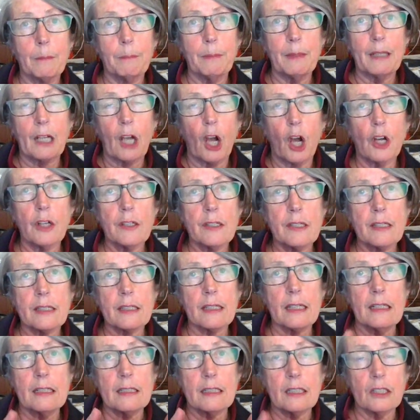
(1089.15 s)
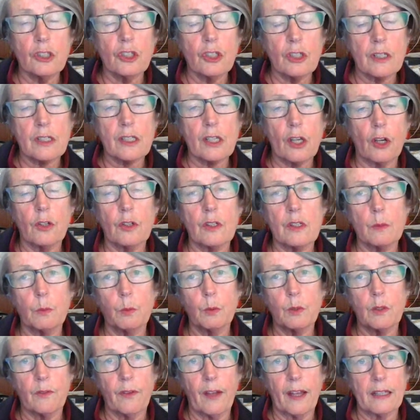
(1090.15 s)
because Indigenous
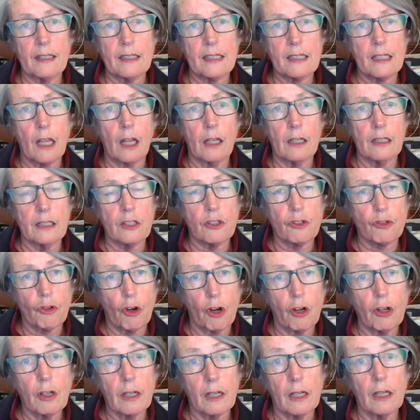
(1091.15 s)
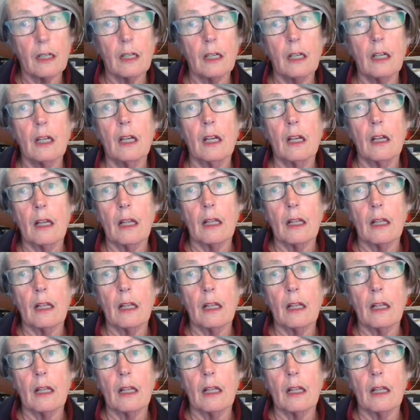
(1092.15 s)
owners would have had slightly stronger